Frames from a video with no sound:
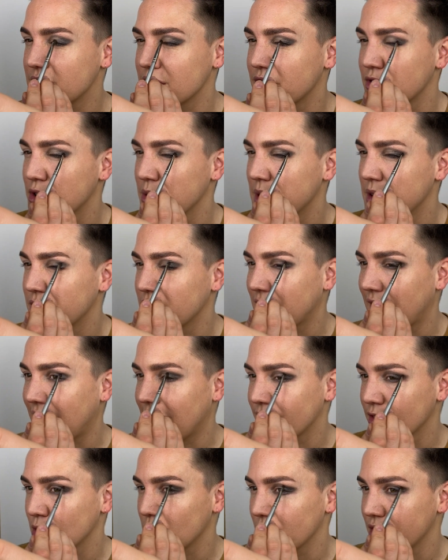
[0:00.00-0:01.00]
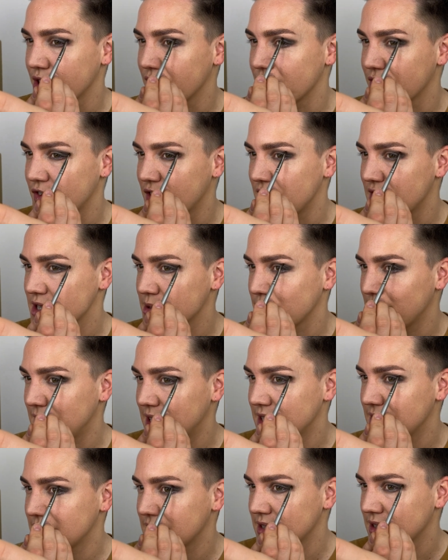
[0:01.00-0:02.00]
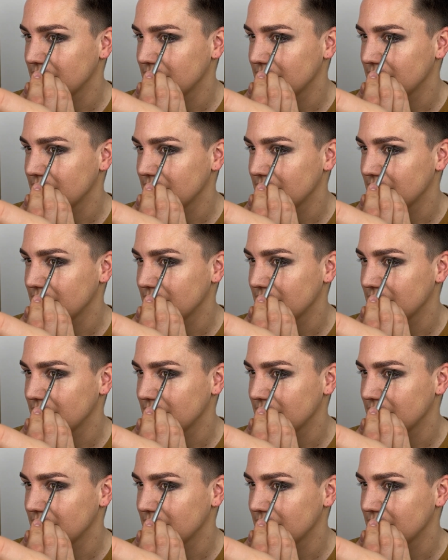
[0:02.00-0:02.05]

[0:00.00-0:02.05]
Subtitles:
of you even having one in the first place.